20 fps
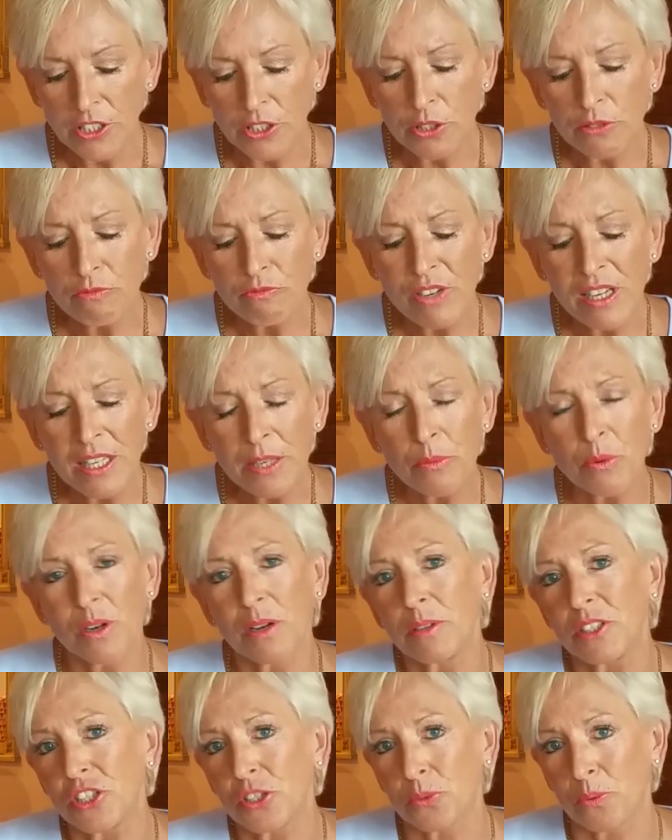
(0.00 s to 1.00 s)
So really what
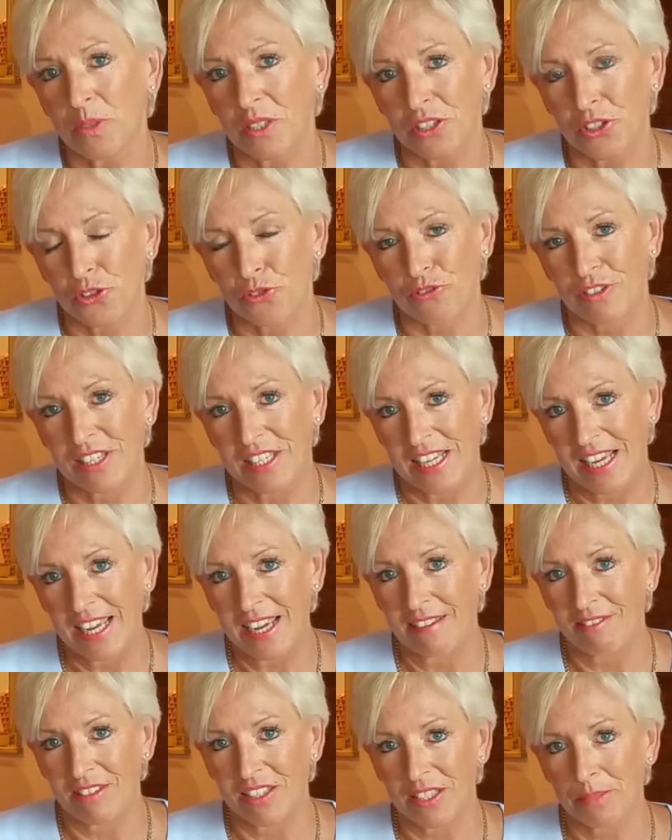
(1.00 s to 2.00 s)
I just want to stress
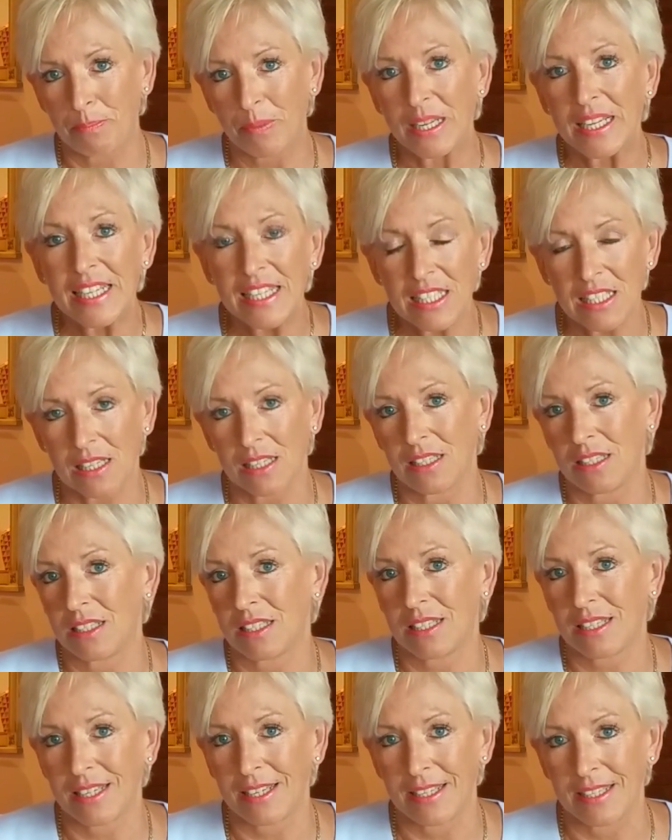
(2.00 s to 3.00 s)
here is please
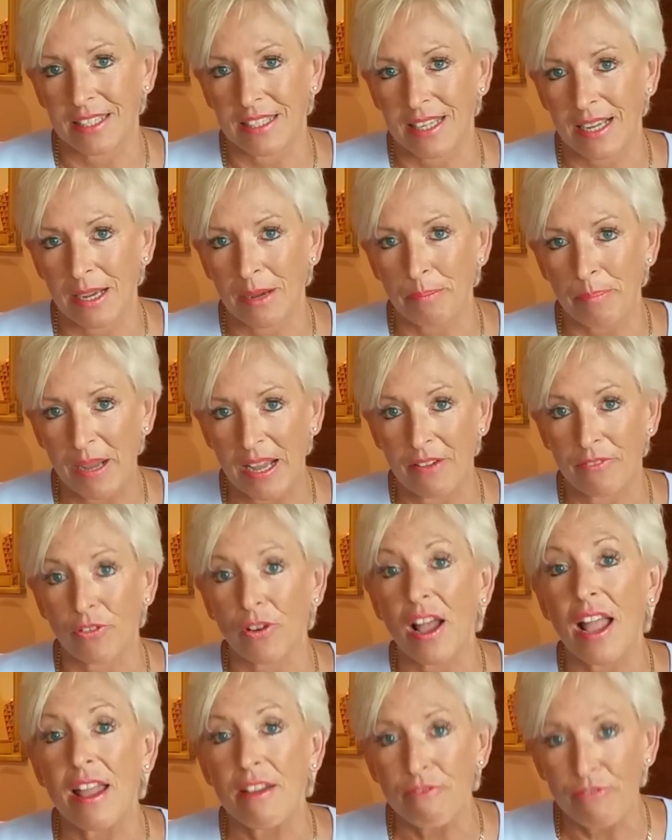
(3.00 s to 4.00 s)
understand how
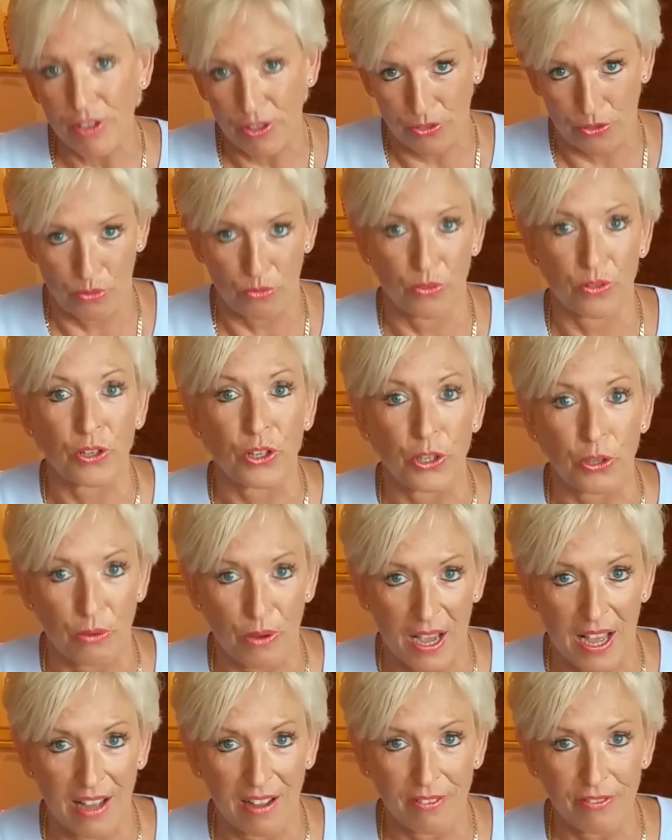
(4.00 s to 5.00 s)
powerful every thought that you
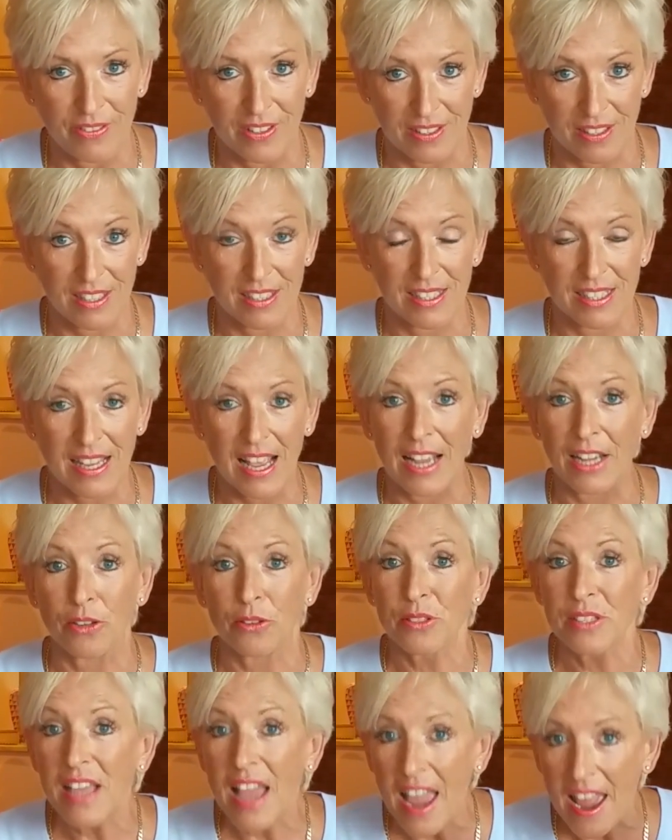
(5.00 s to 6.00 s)
have, as I say,
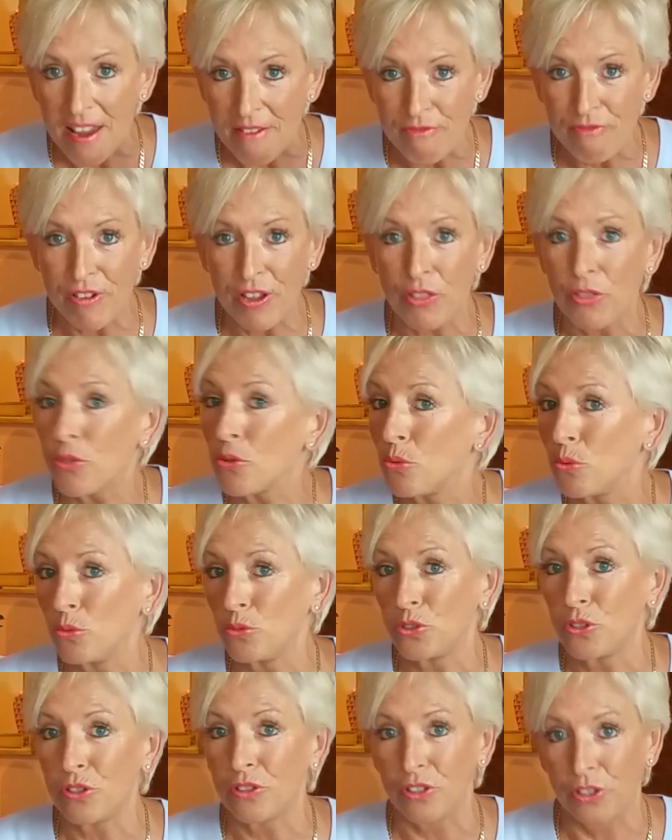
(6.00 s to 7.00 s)
because every
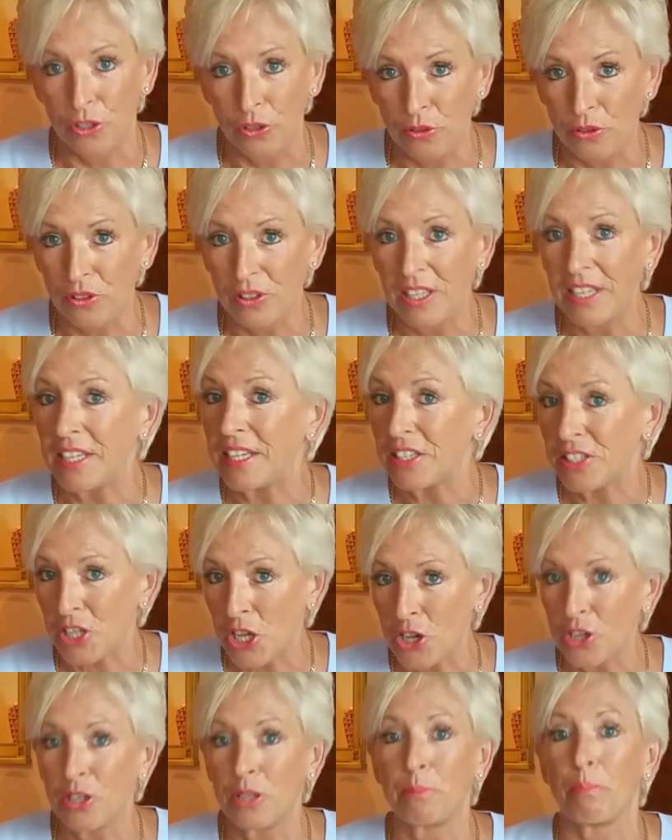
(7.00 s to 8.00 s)
thought that you think is
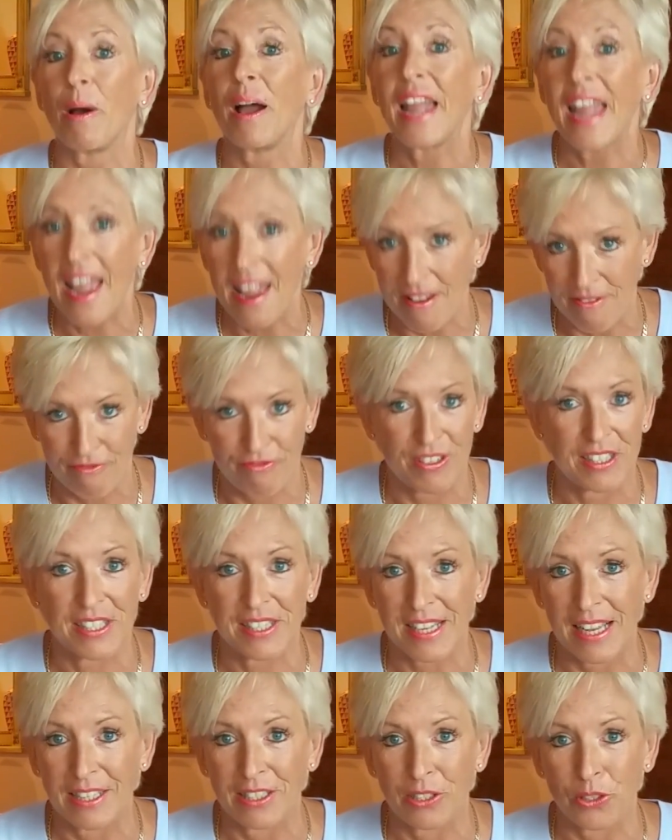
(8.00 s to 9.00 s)
heard by every
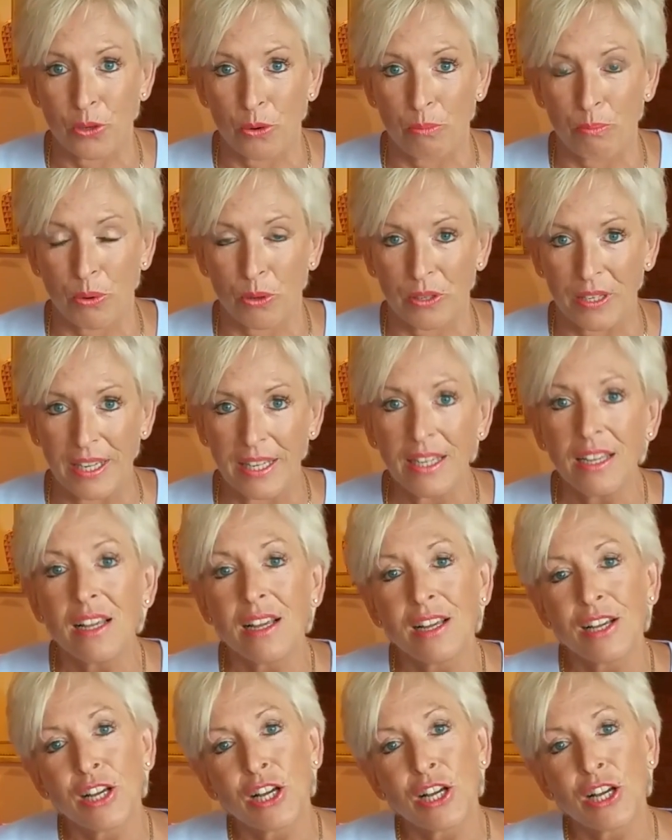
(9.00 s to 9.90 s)
cell in your body.